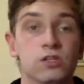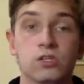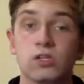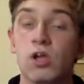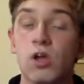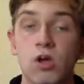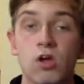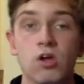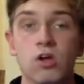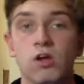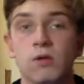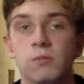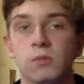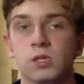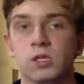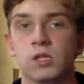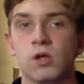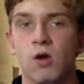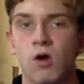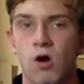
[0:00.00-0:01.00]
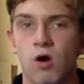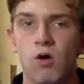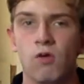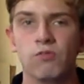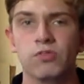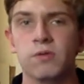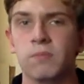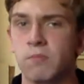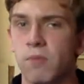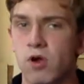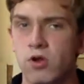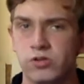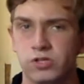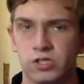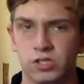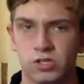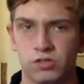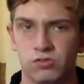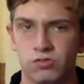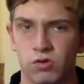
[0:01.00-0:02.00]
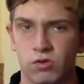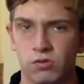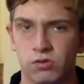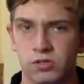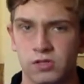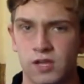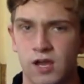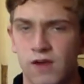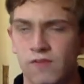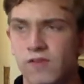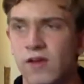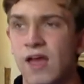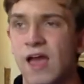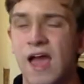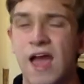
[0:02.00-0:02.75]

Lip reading: terms of the motion control stuff